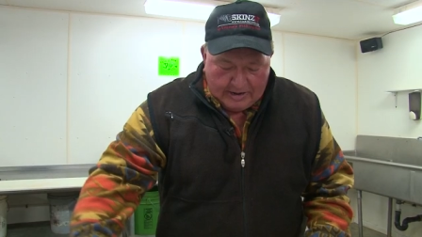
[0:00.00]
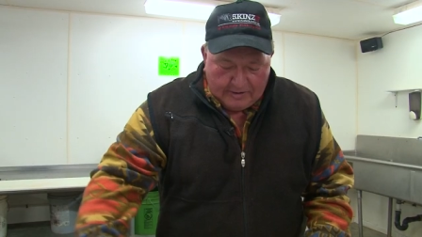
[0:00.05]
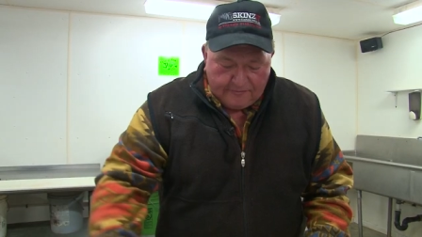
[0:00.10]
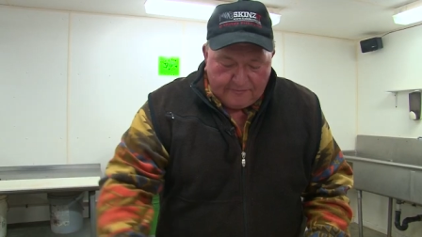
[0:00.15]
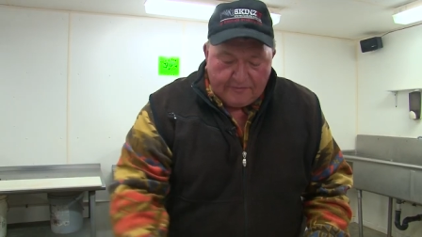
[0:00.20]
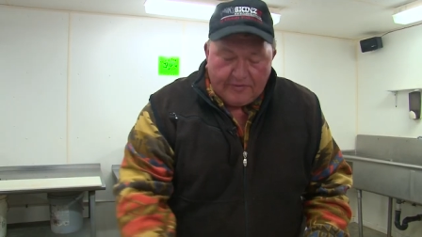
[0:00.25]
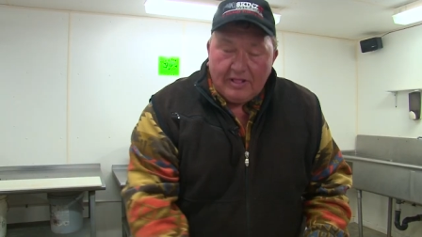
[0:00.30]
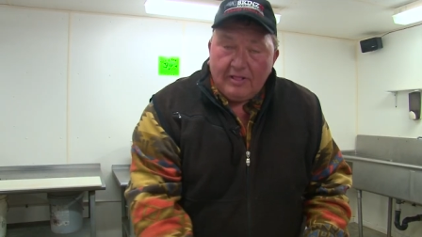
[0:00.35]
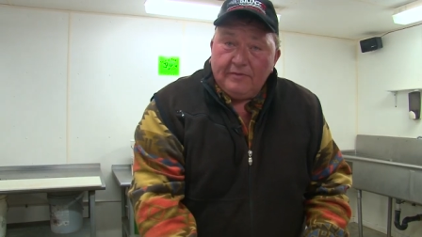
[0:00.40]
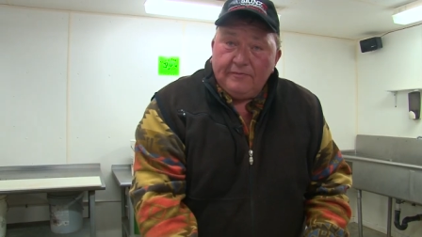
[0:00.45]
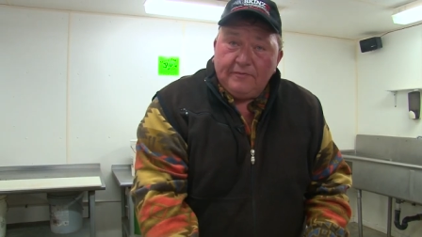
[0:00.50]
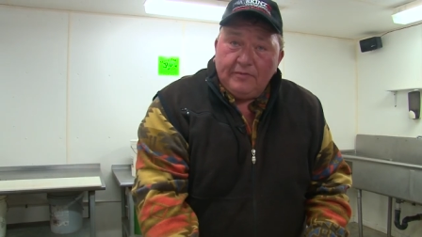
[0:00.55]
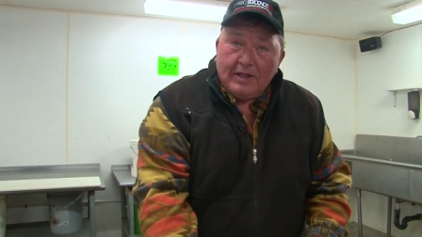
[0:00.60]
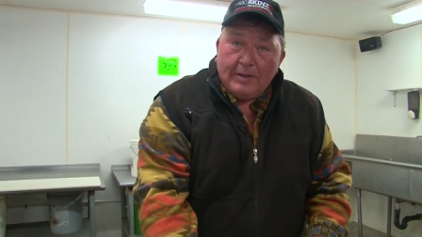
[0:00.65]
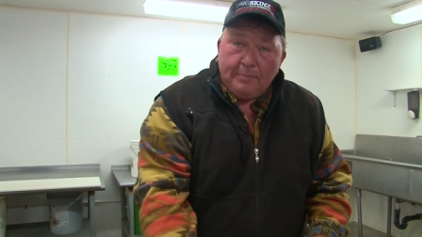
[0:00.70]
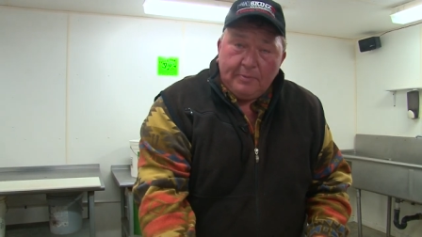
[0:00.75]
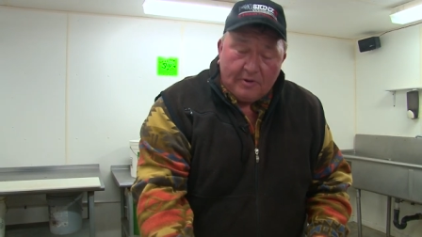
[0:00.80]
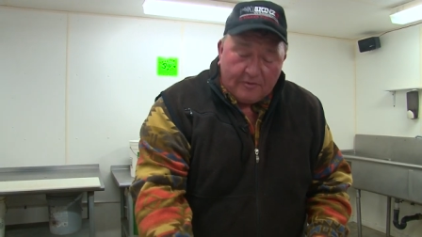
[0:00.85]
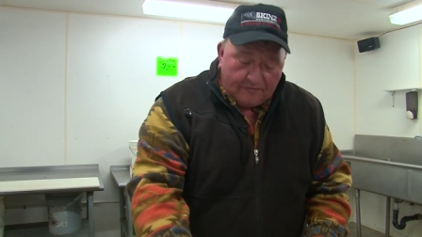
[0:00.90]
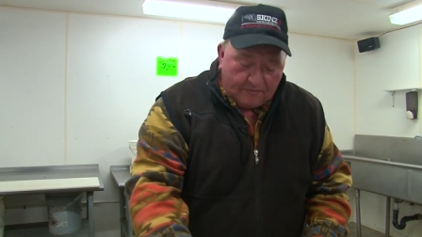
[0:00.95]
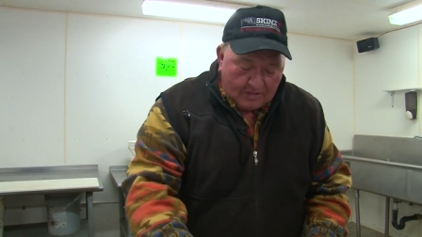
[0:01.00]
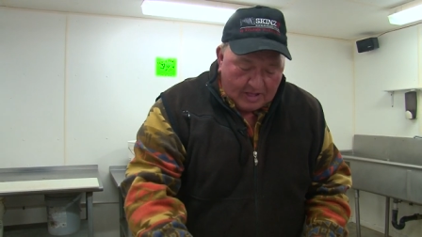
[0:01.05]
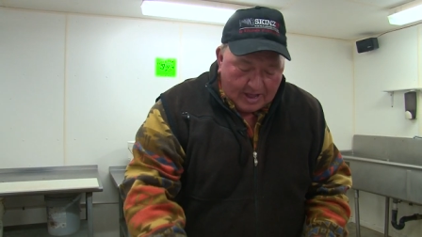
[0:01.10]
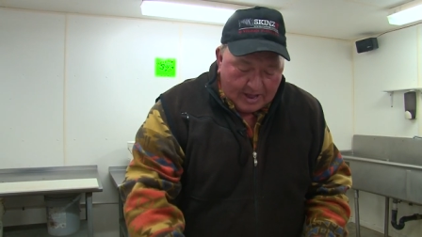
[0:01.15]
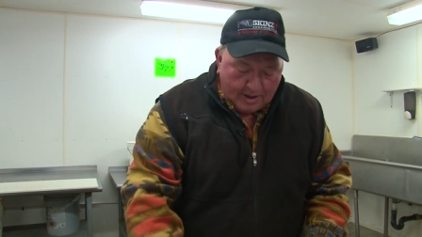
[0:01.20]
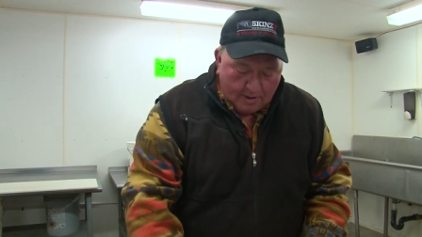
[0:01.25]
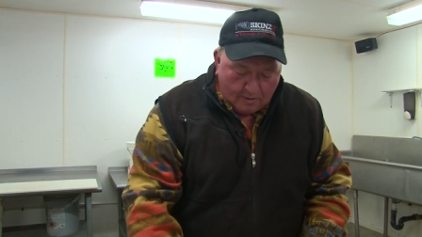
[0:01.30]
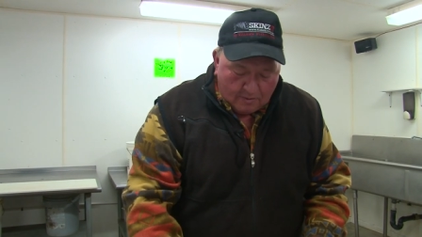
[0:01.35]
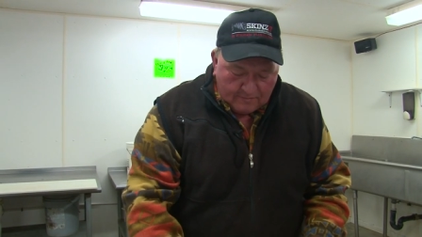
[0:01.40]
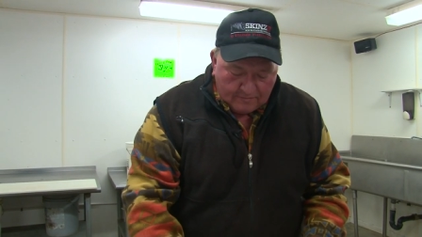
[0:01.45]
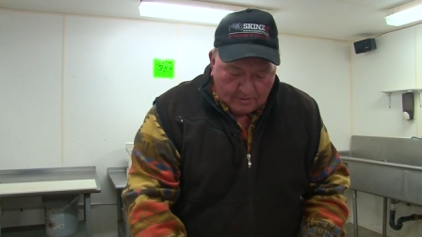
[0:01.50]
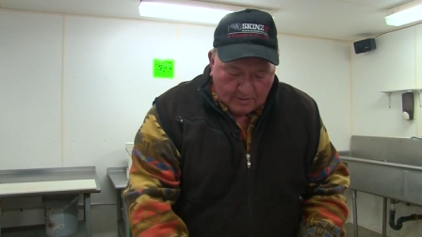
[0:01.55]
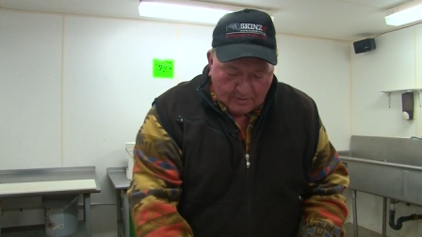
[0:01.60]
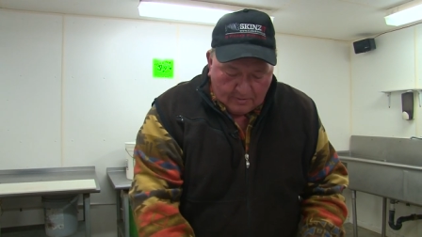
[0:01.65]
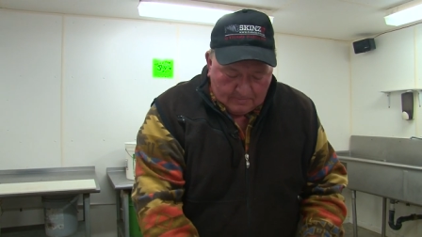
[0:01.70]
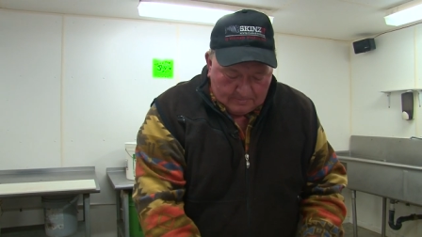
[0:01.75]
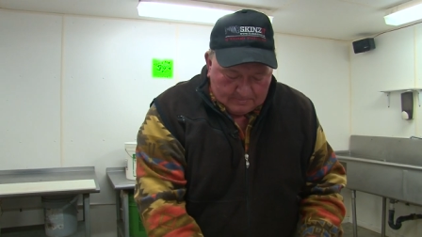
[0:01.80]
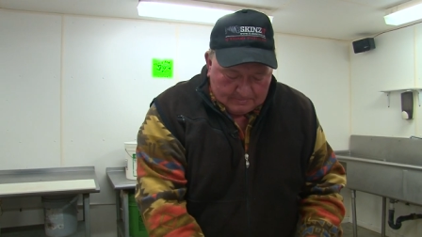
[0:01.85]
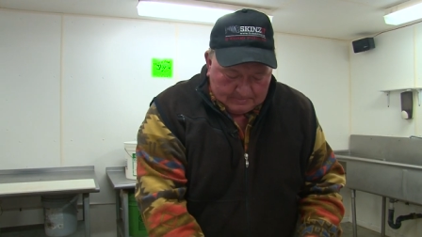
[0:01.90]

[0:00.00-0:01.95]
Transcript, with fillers: you fl flip your flay over,